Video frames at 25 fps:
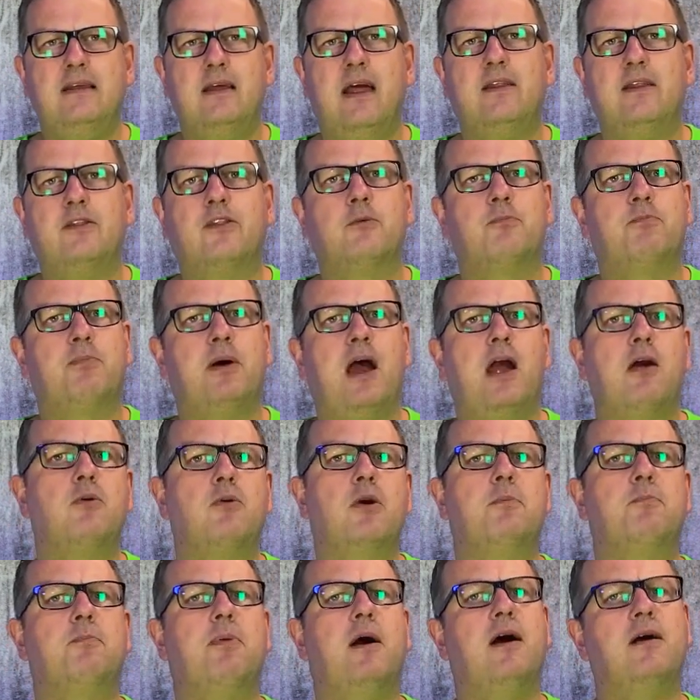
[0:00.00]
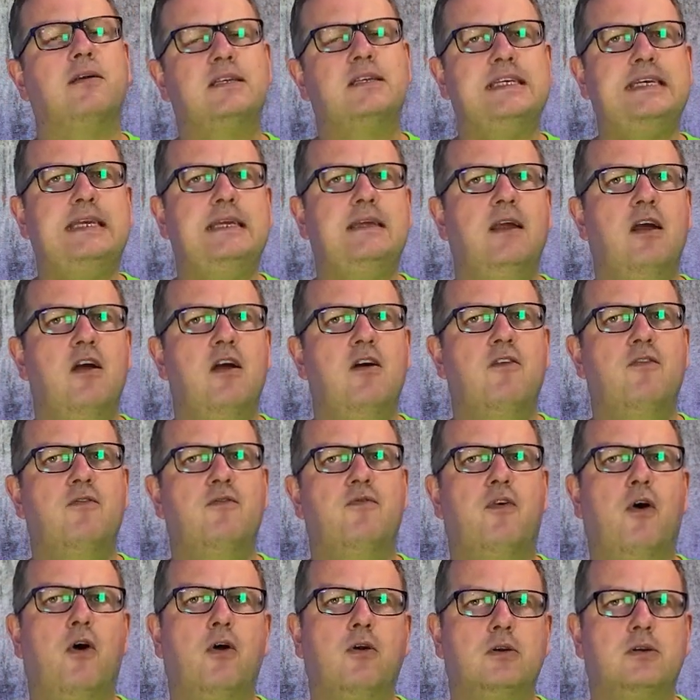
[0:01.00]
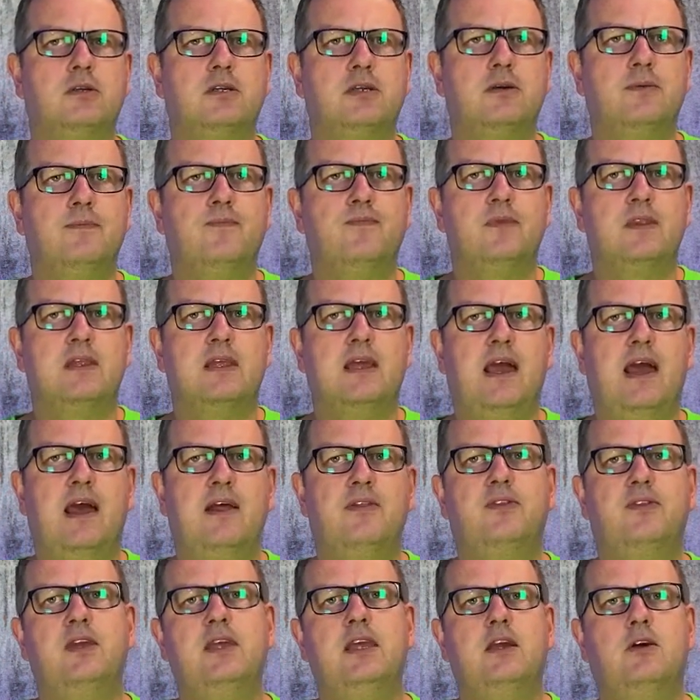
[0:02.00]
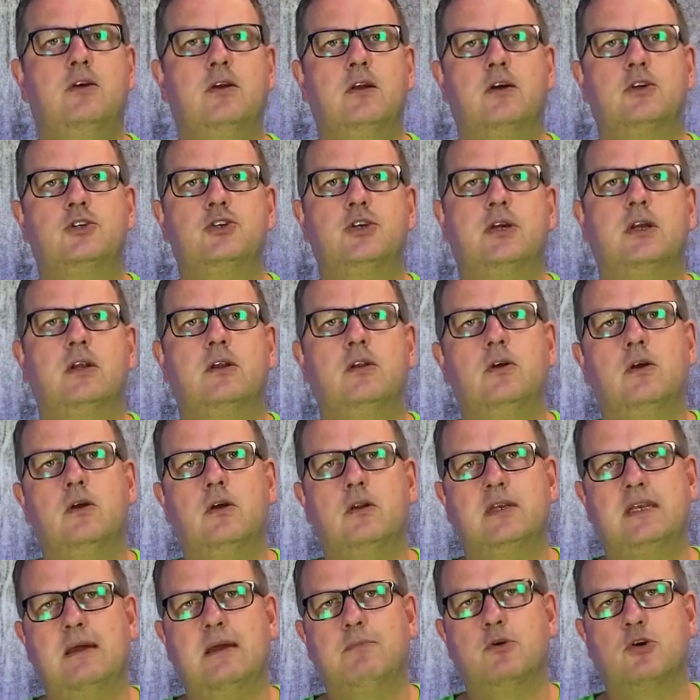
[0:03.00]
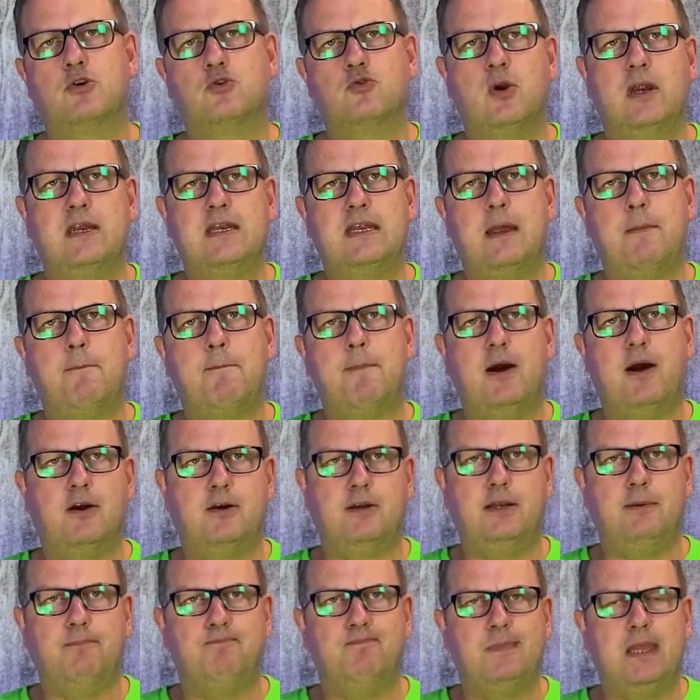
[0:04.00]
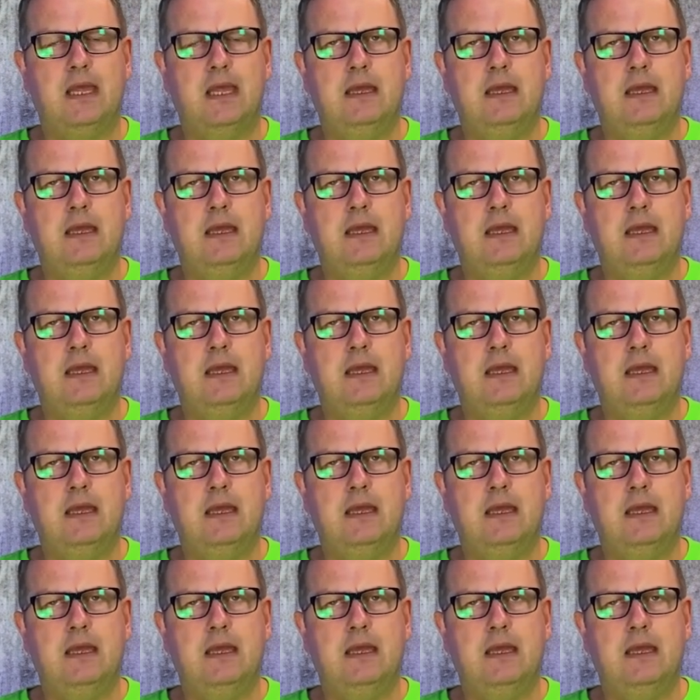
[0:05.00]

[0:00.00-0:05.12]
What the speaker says: and the Pirate Party, Volt and the Ecological Democratic Party.